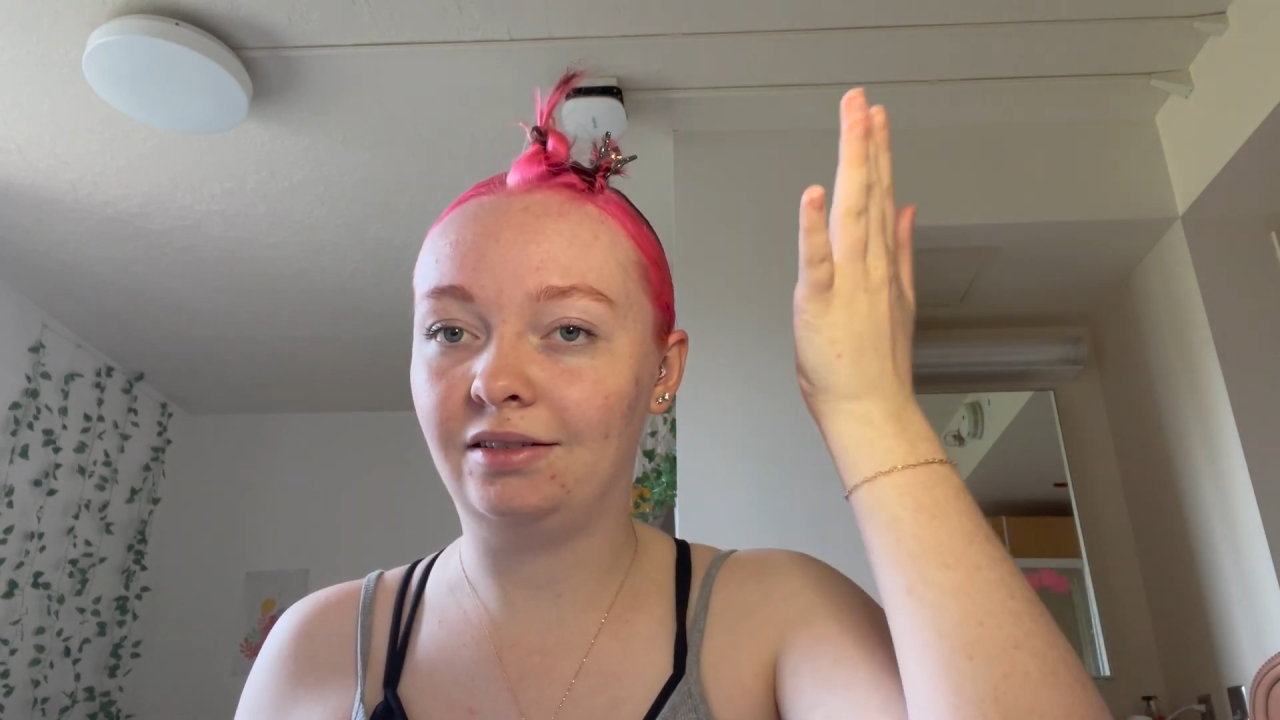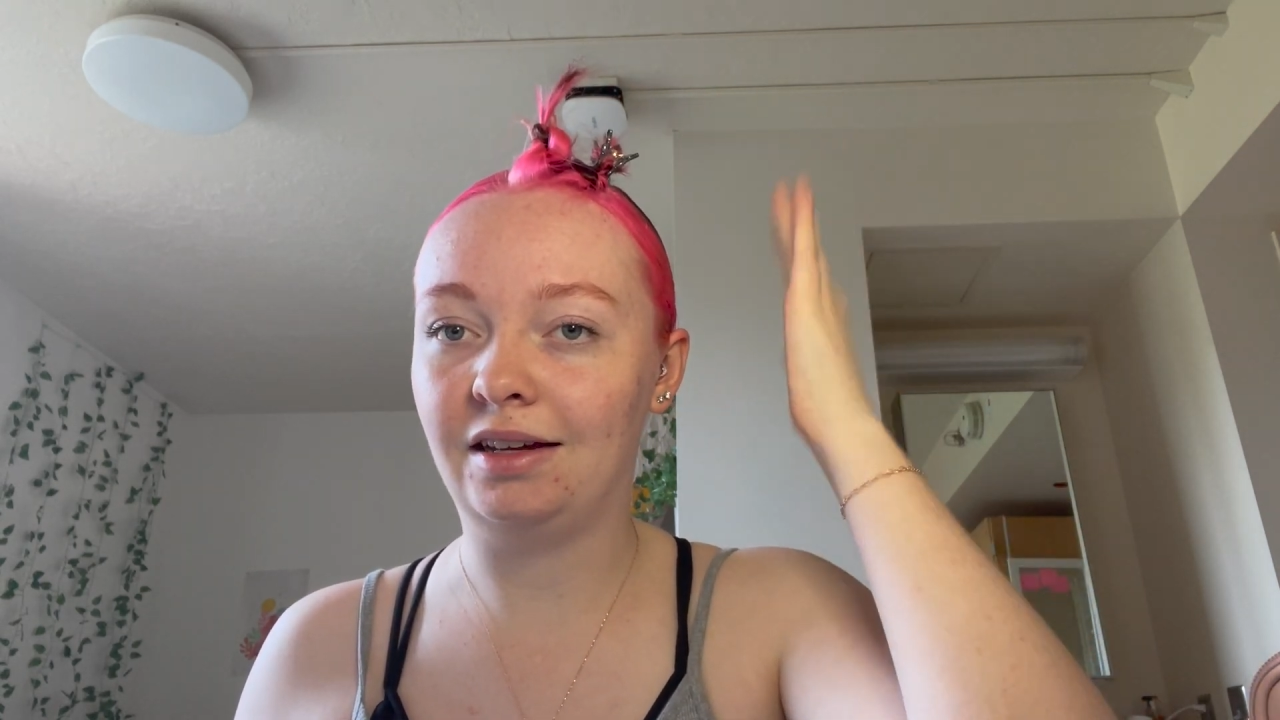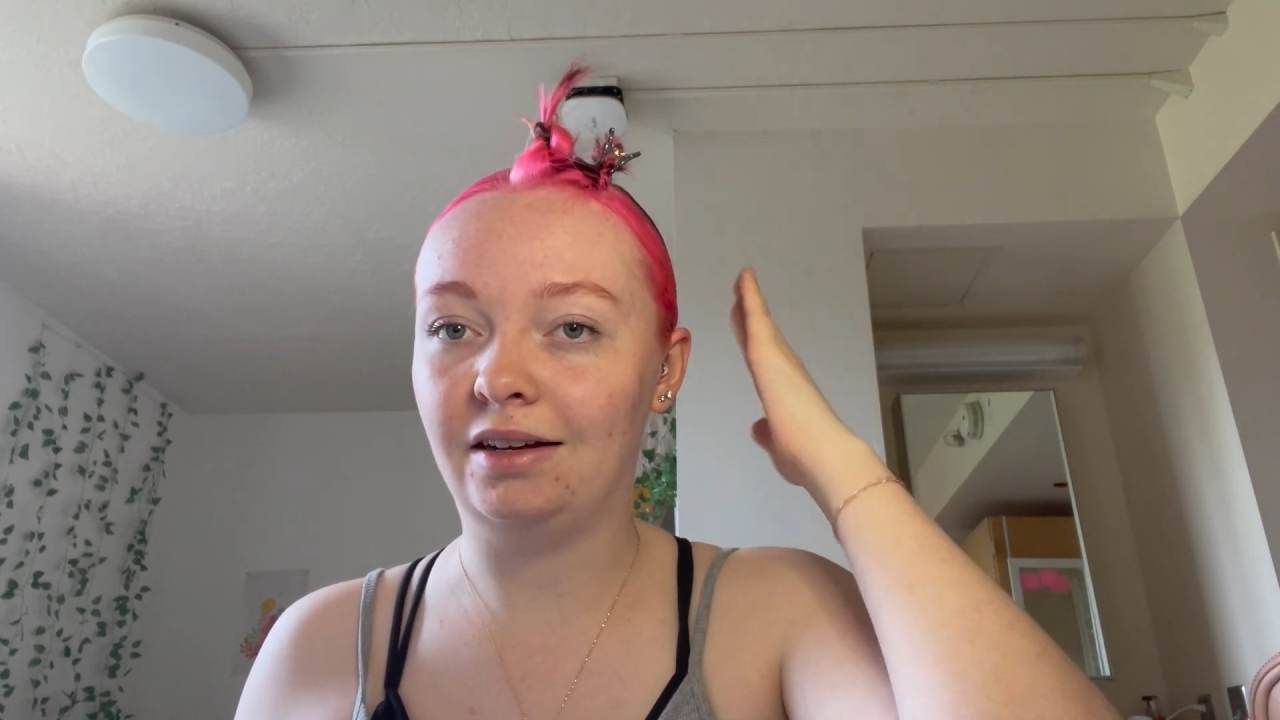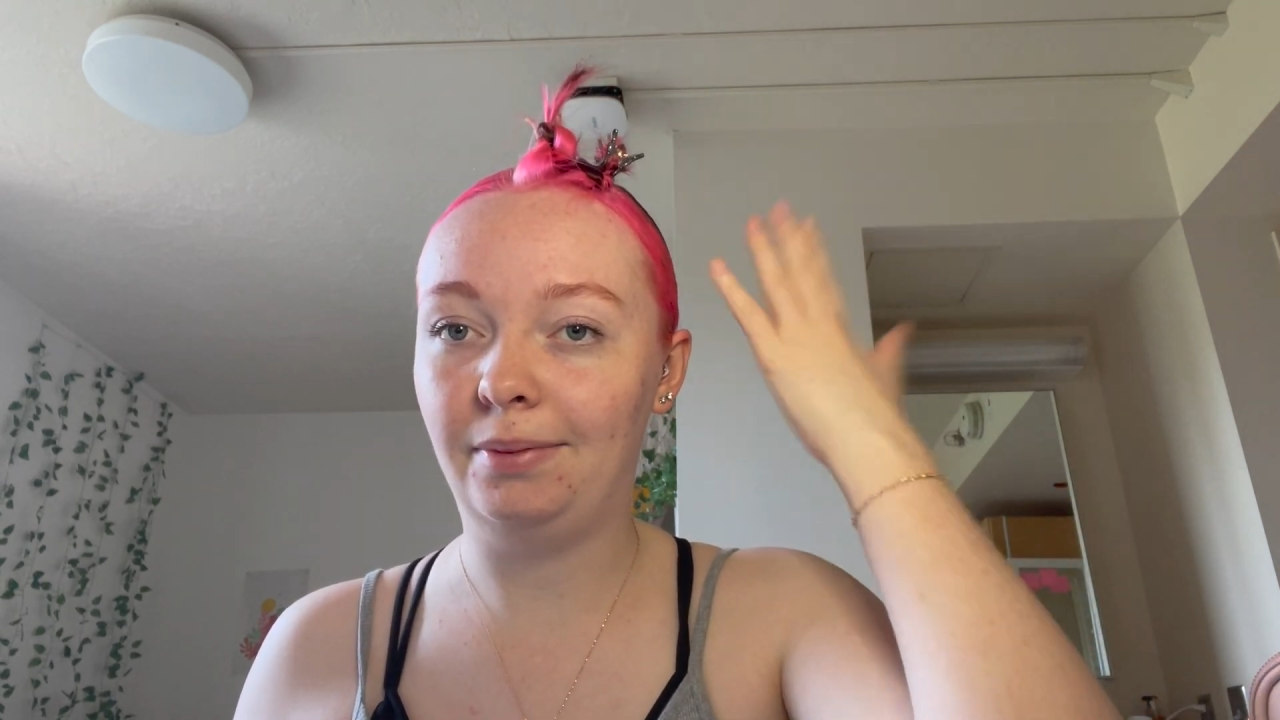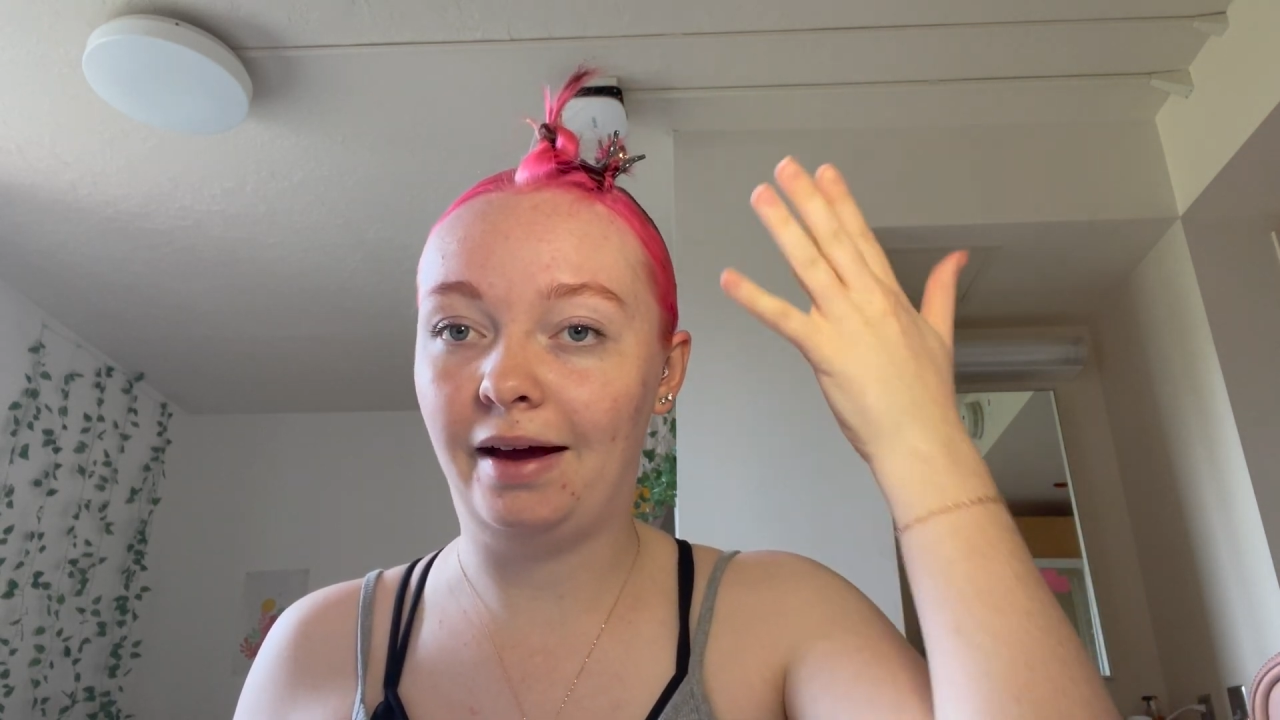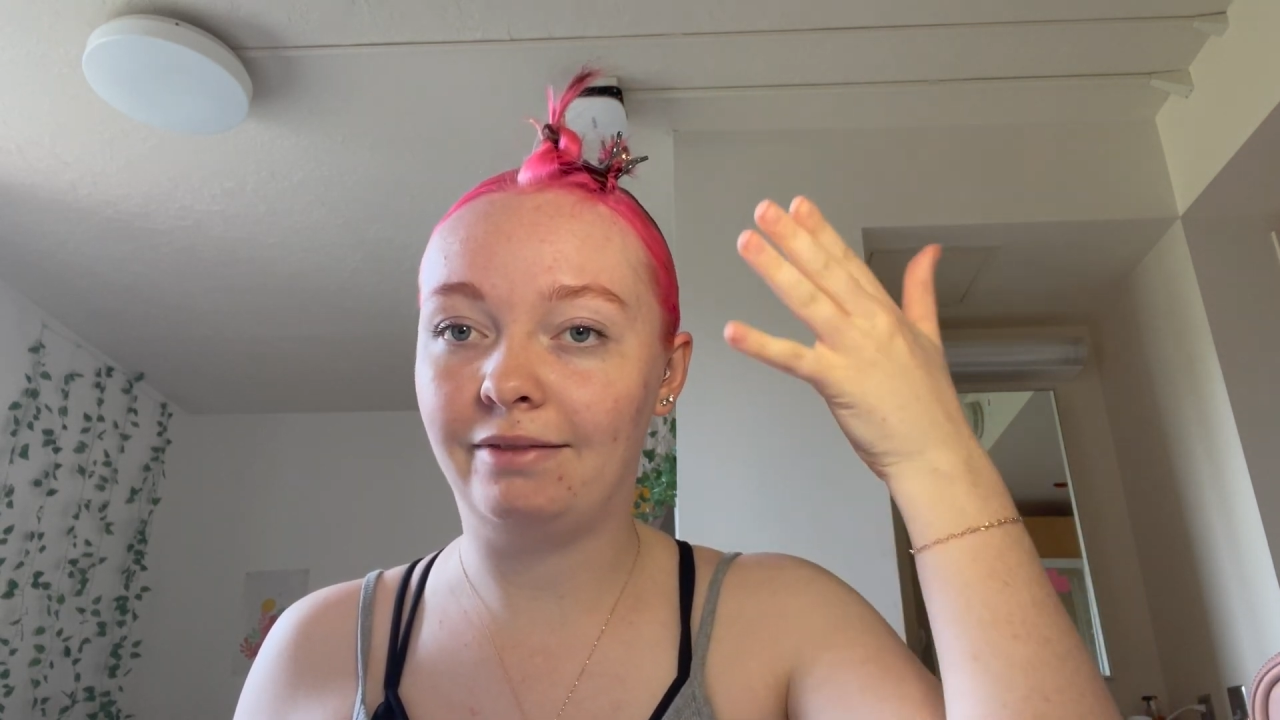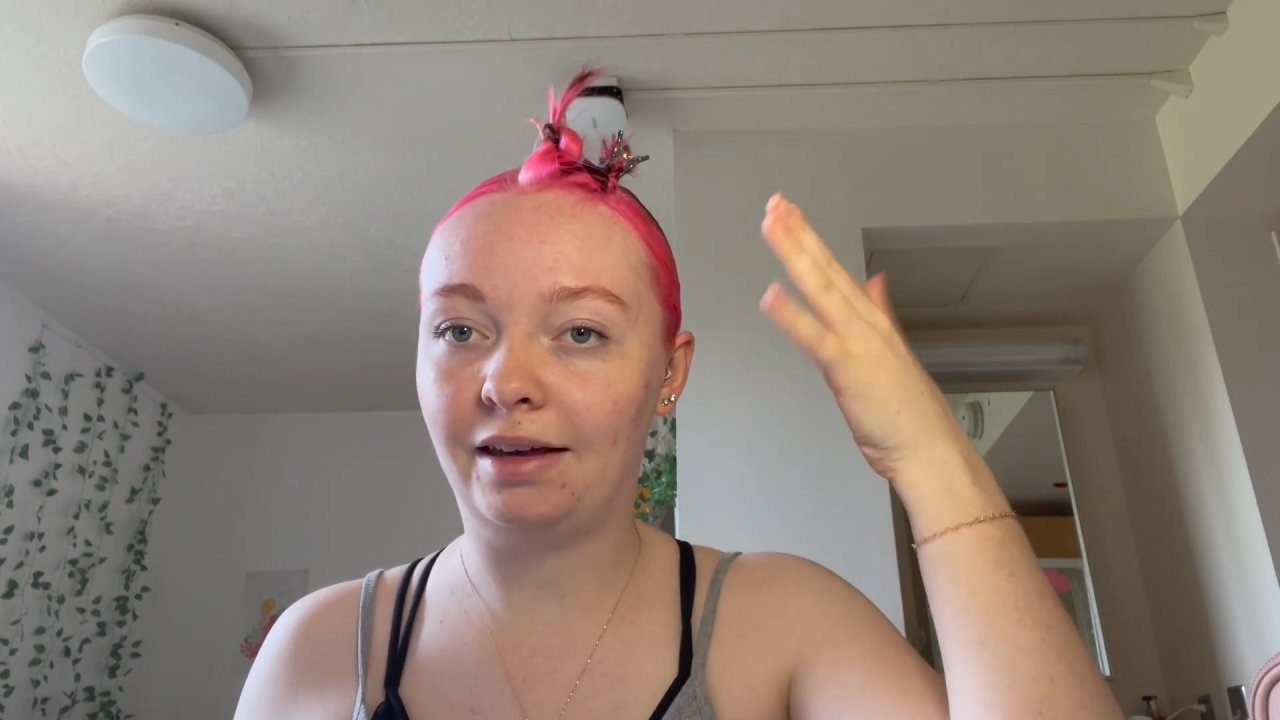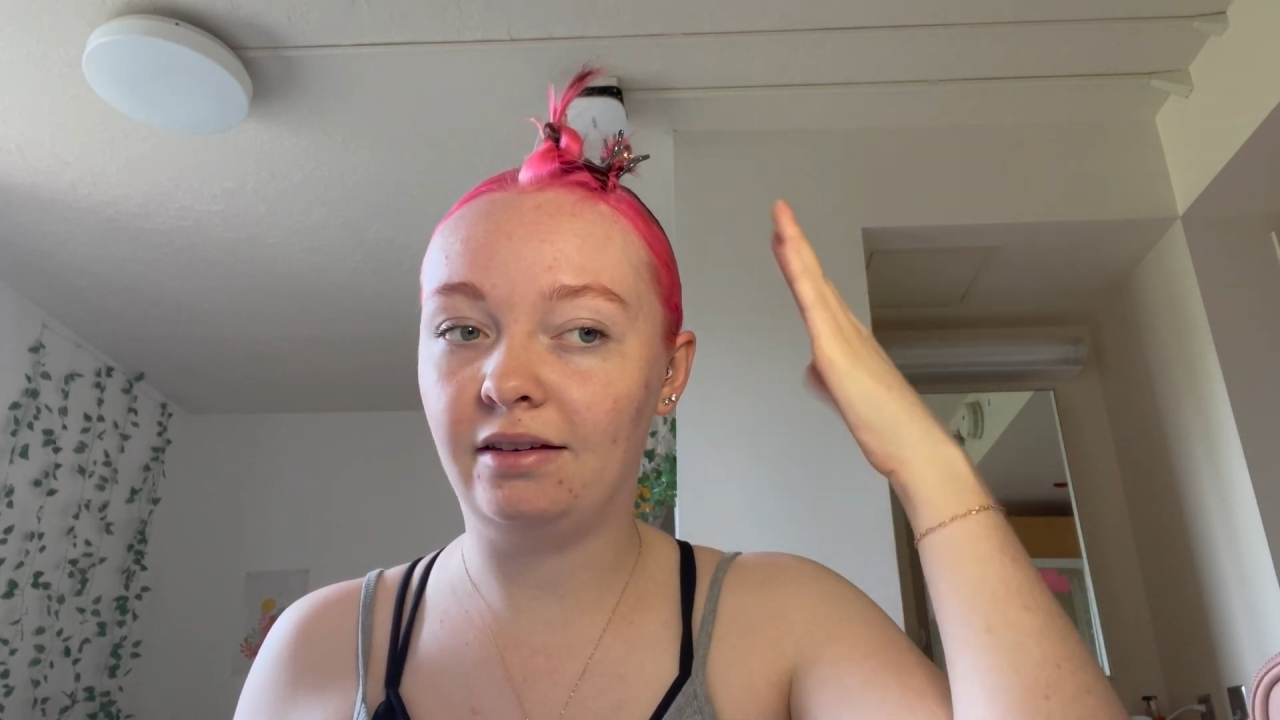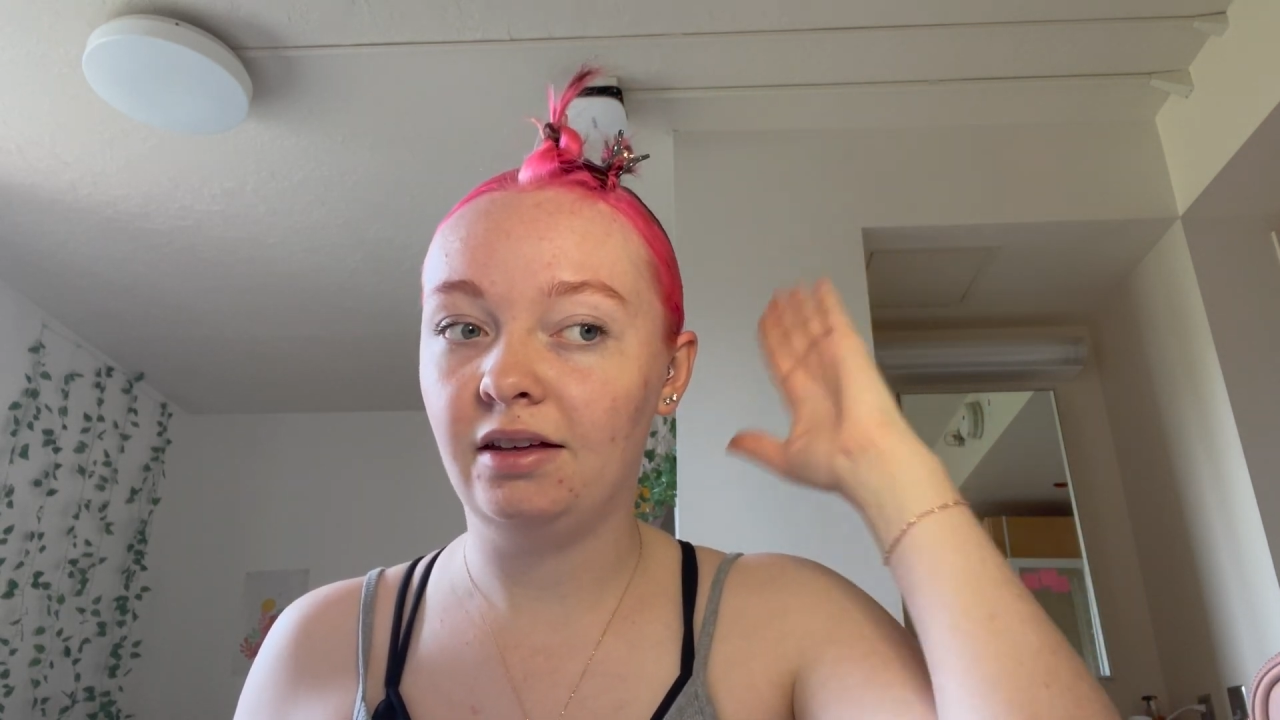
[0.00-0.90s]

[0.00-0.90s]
end up having it